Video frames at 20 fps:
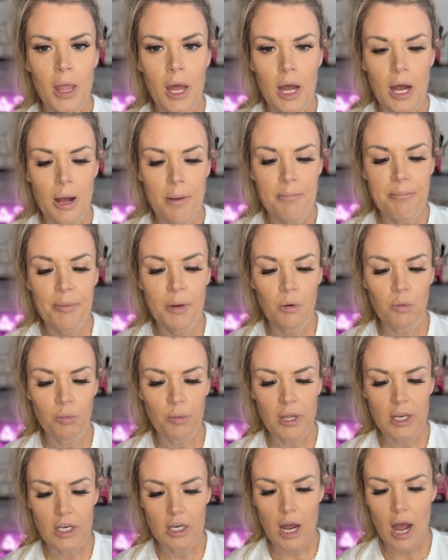But
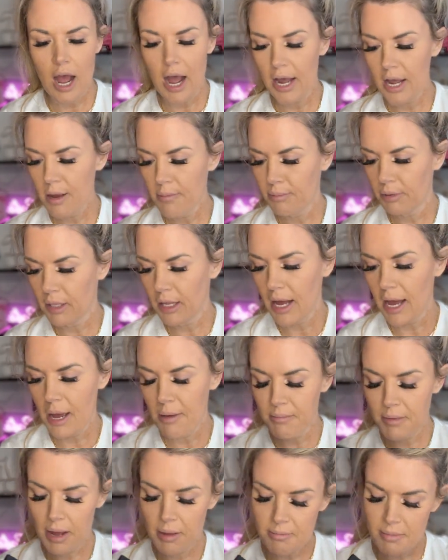when I
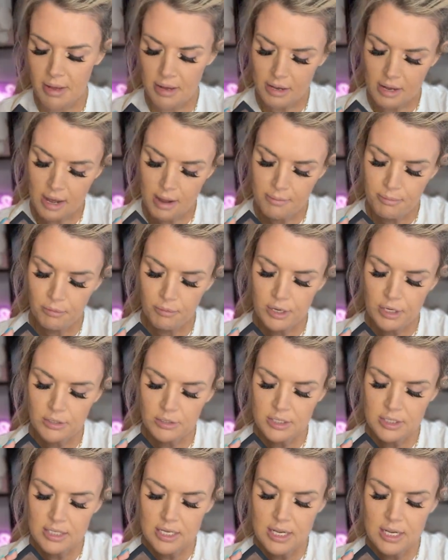apply my makeup, what
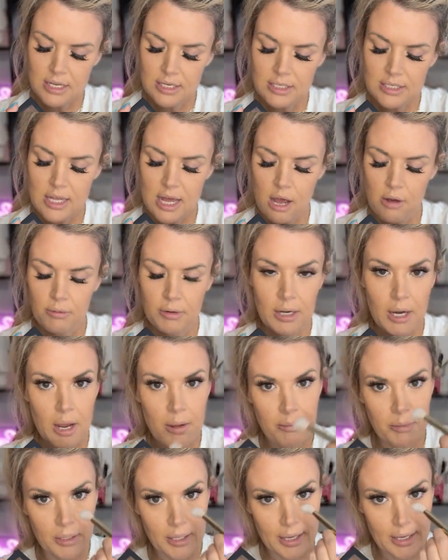you'll see is that when
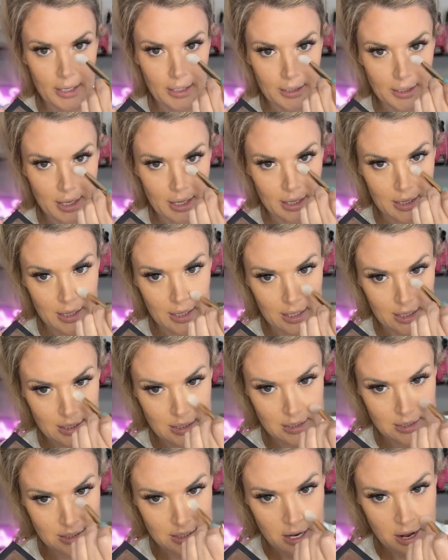I apply it like
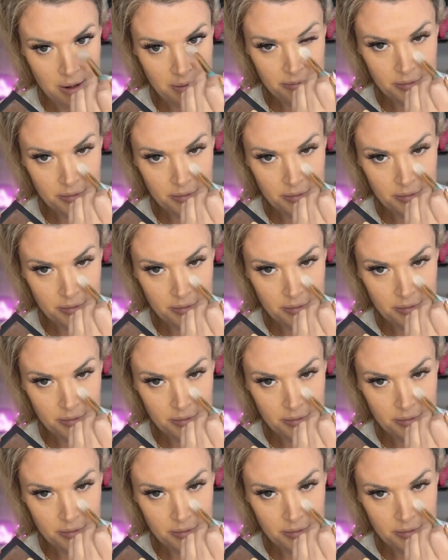this,